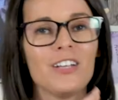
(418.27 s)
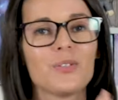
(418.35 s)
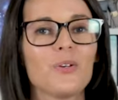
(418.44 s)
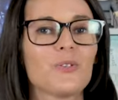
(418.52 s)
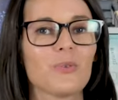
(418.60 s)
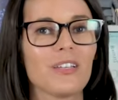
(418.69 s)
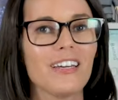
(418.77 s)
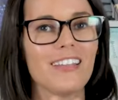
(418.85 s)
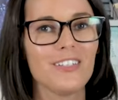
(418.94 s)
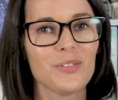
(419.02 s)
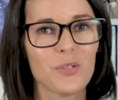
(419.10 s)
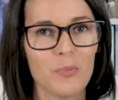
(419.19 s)
So it's really
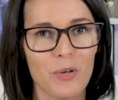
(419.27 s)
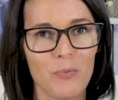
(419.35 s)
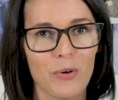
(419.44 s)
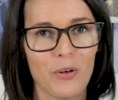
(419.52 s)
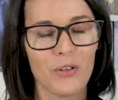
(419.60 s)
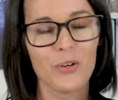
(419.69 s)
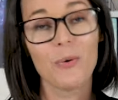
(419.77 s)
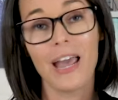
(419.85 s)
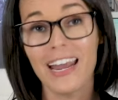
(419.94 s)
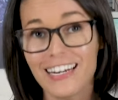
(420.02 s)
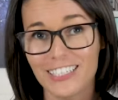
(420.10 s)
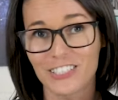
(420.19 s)
these two people who
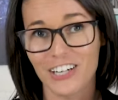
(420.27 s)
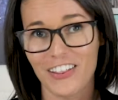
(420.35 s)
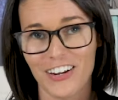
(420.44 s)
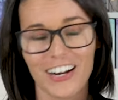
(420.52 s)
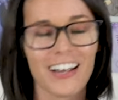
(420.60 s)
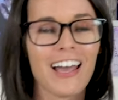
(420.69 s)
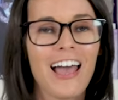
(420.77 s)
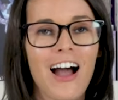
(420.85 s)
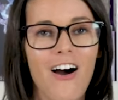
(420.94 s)
hate each other